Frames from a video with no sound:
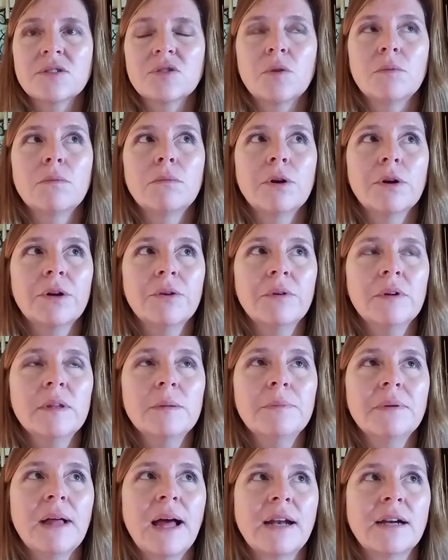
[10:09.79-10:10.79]
So, Mercury, the
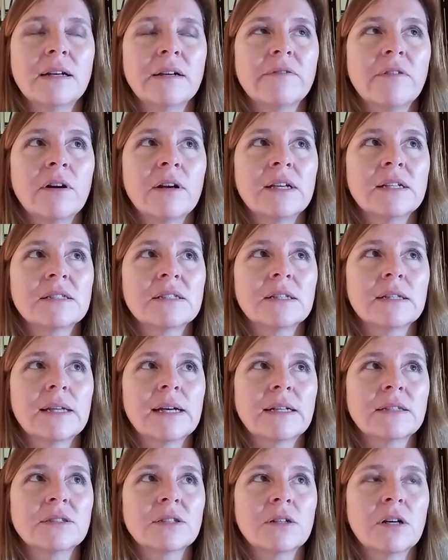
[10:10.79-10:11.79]
planet of our
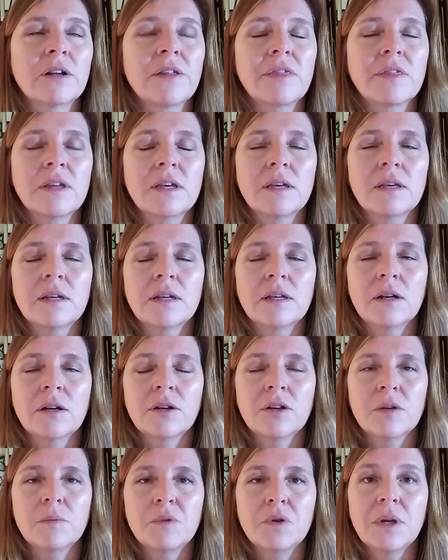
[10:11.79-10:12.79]
intellect and our thinking and our
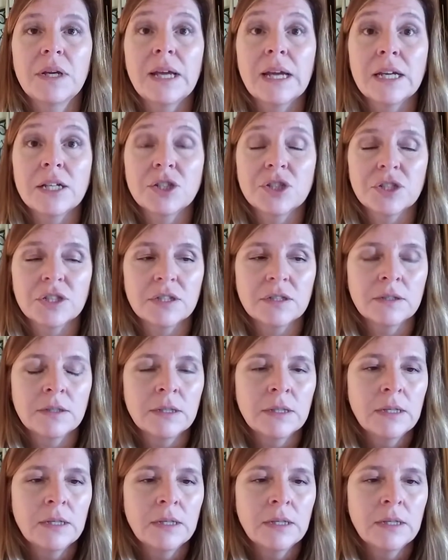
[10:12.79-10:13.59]
communication,